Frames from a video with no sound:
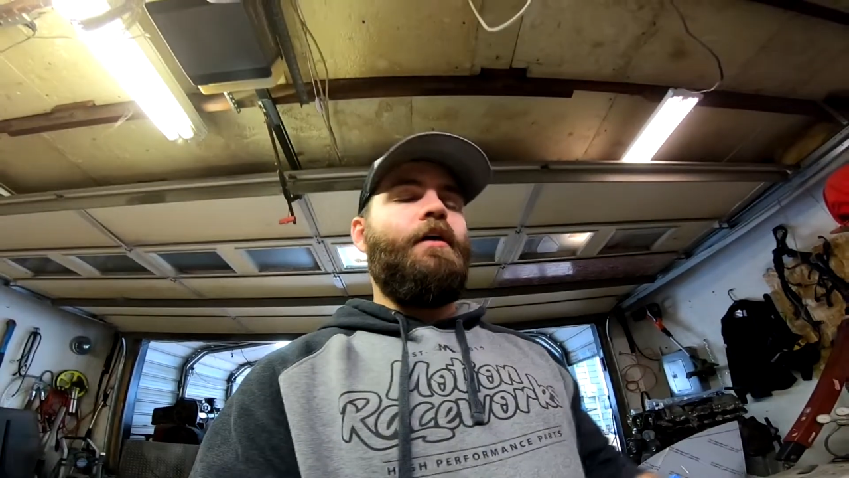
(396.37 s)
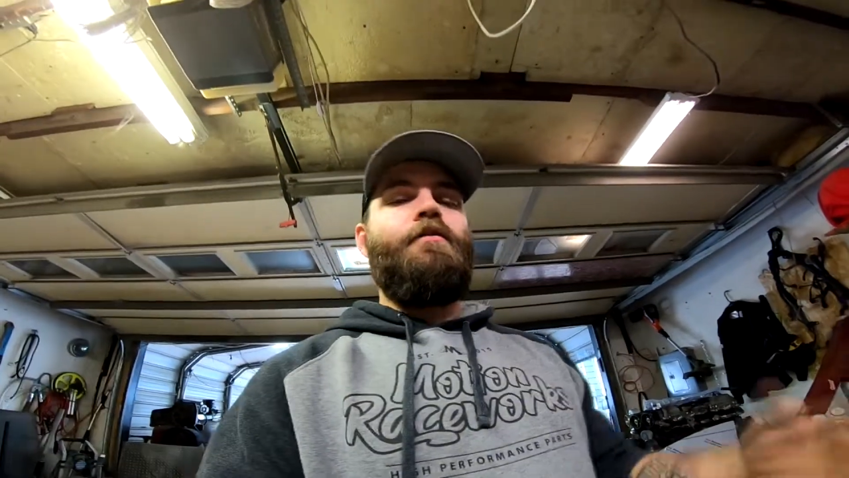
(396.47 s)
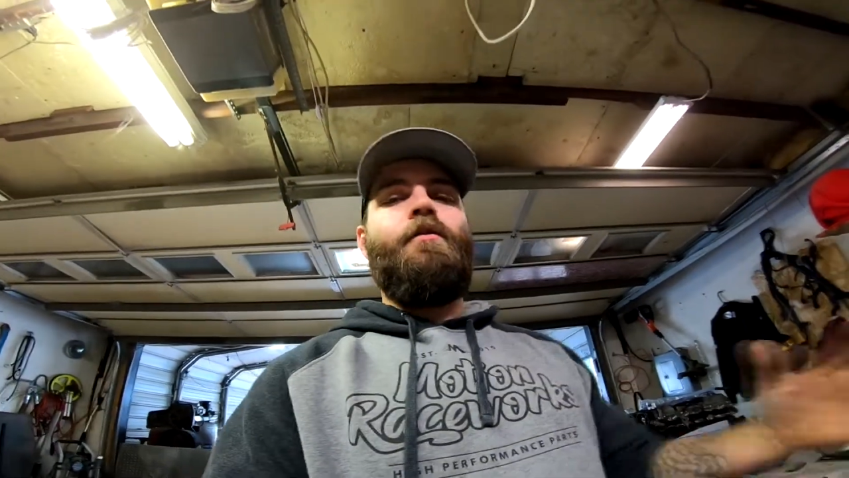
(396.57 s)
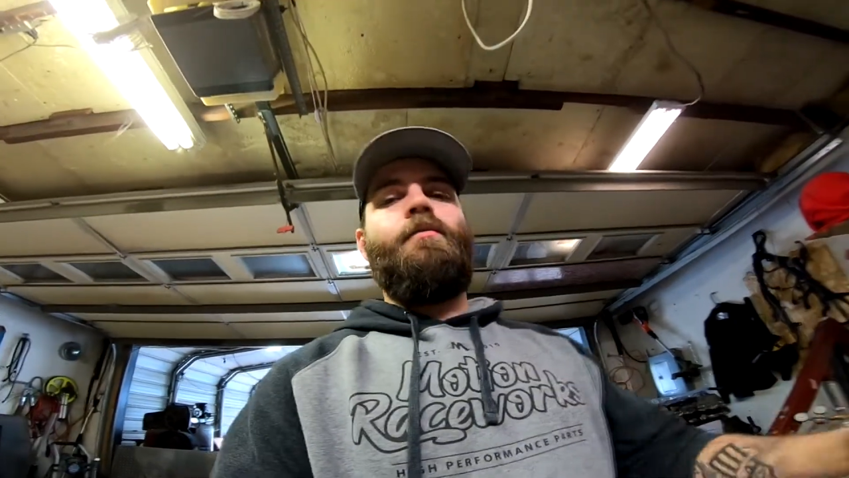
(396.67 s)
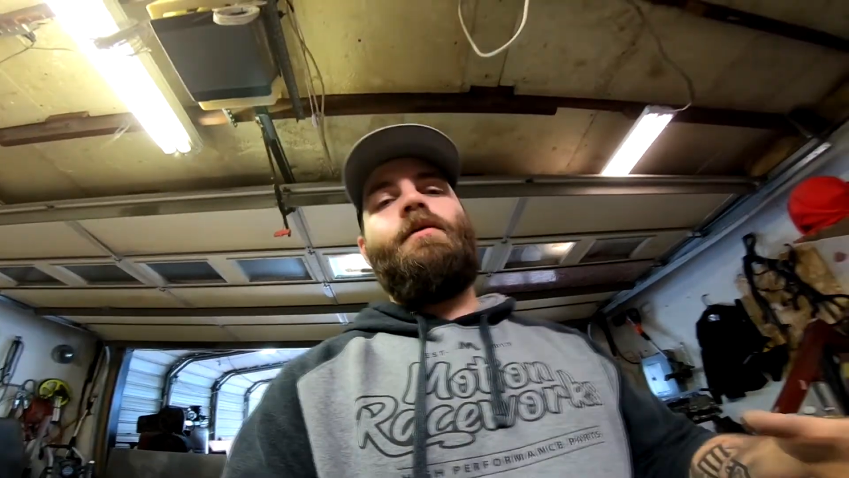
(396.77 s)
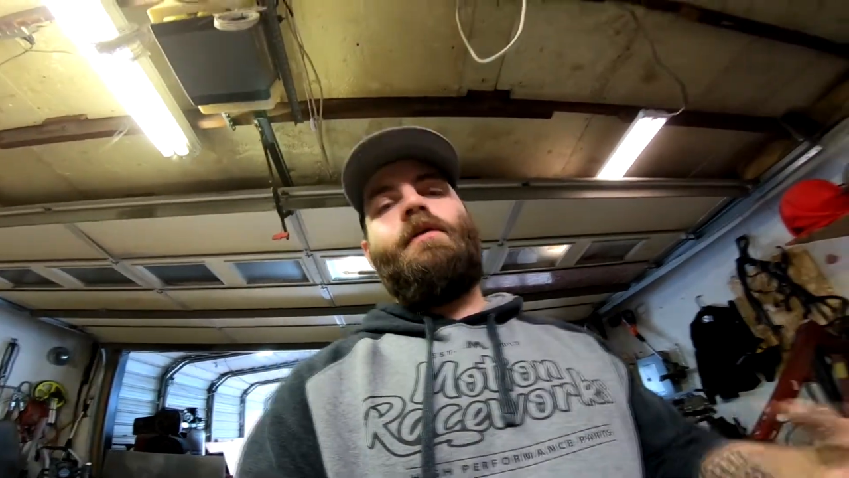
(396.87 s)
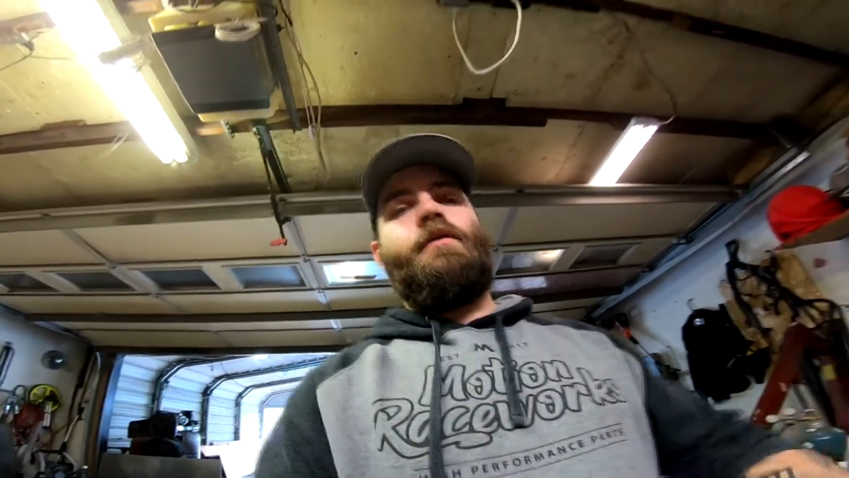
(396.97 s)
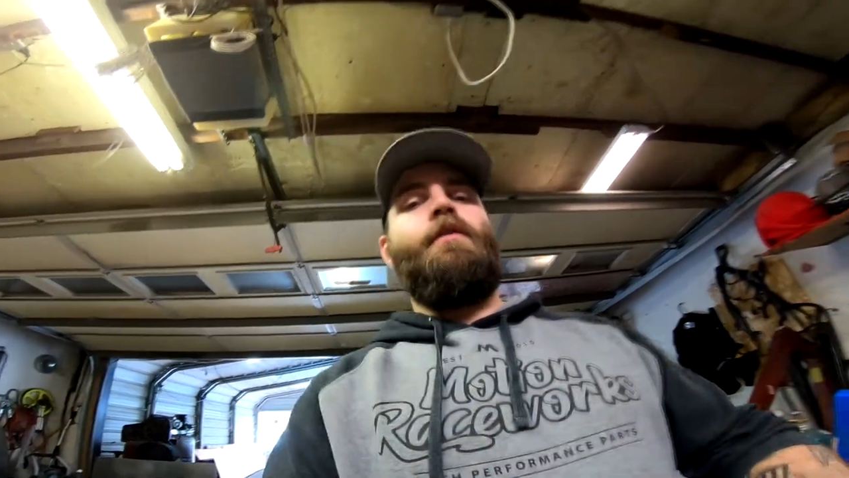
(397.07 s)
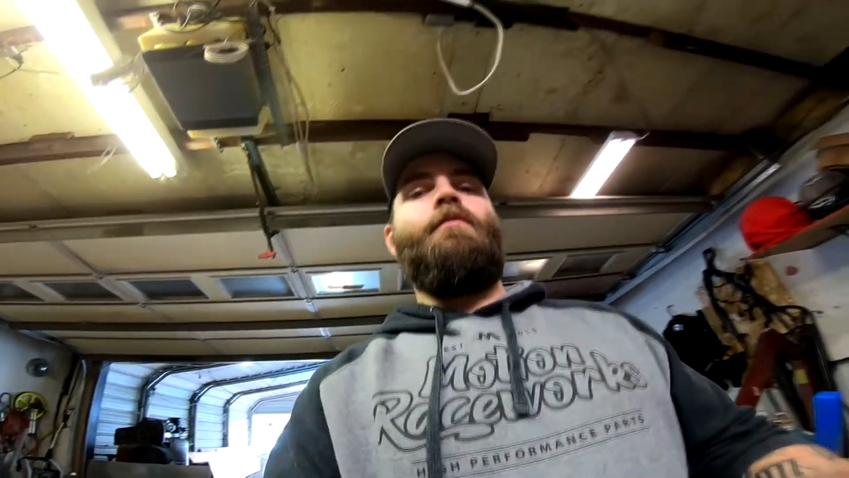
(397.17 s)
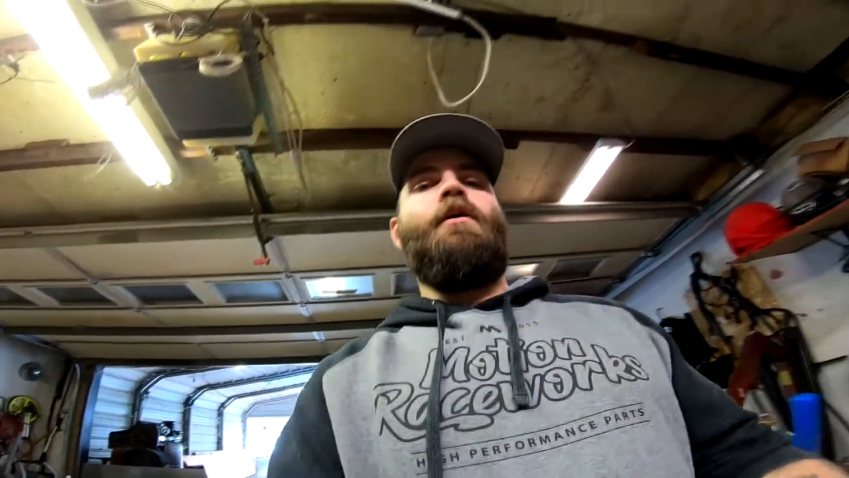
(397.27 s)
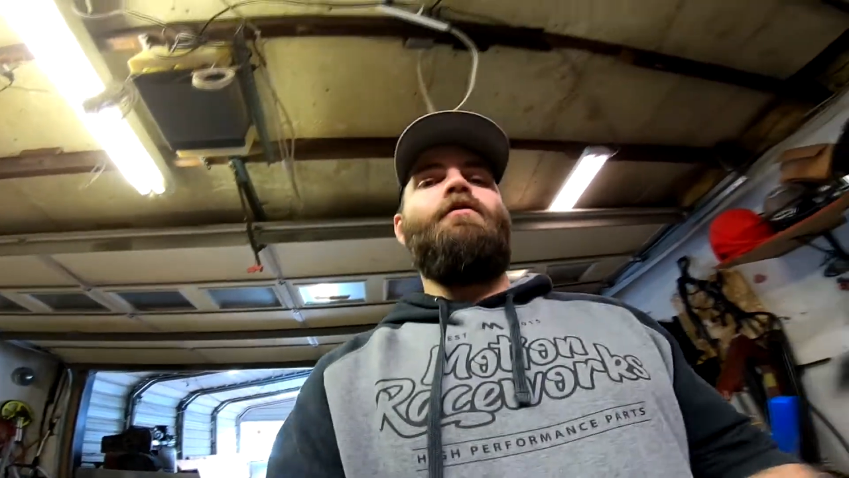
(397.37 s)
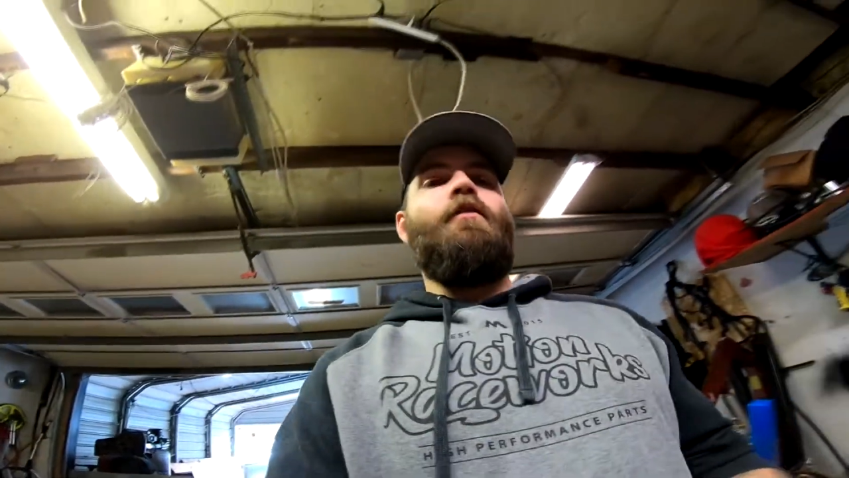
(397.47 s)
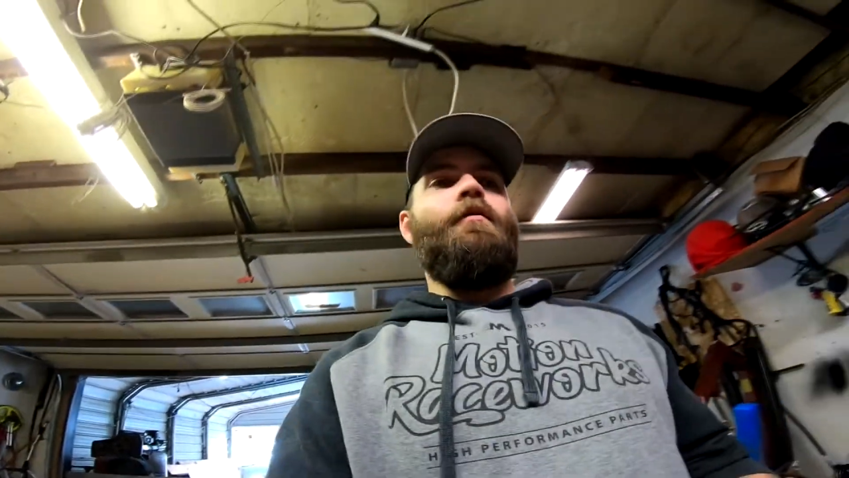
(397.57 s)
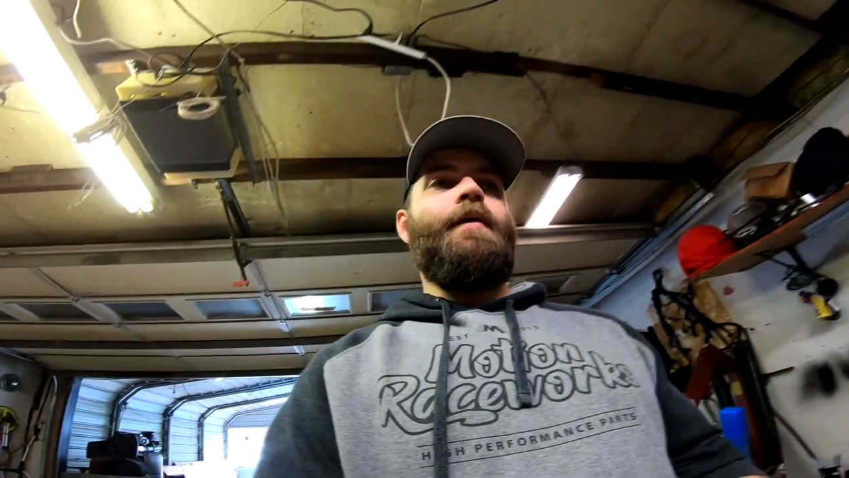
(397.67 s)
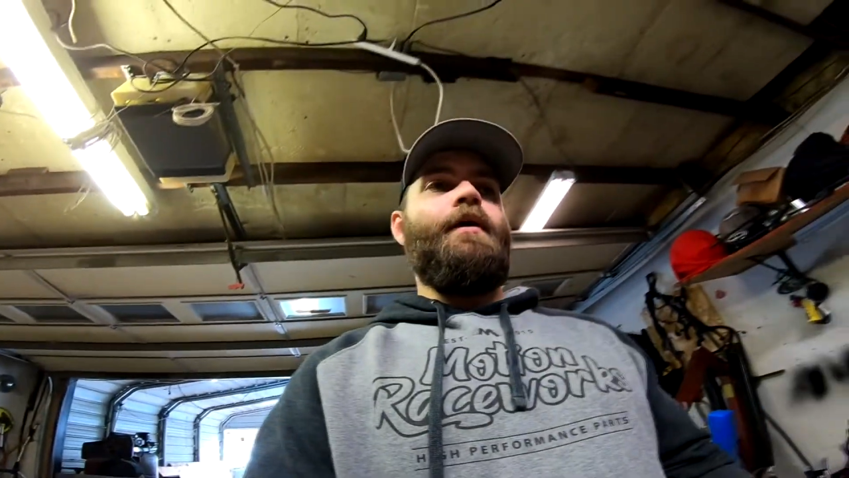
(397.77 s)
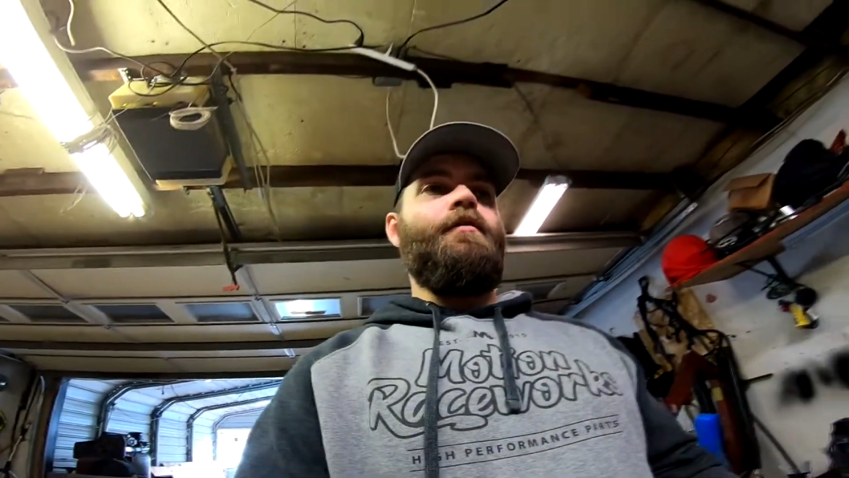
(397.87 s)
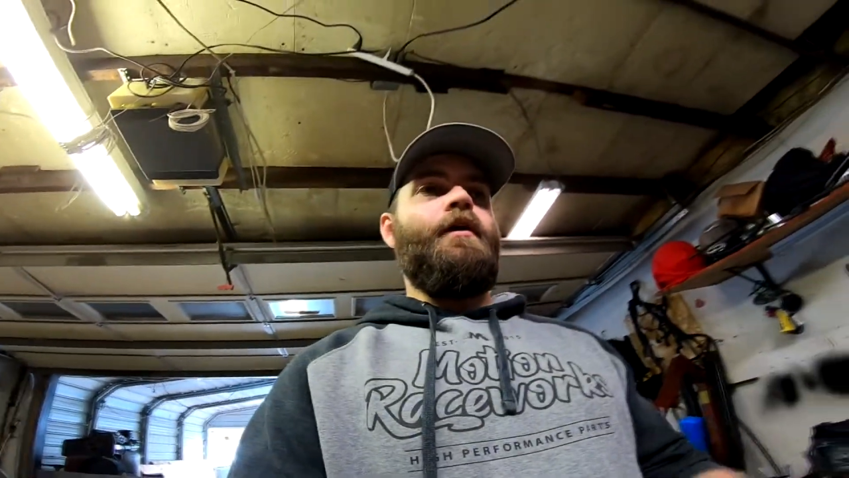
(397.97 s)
and I don't need another race car in my hands.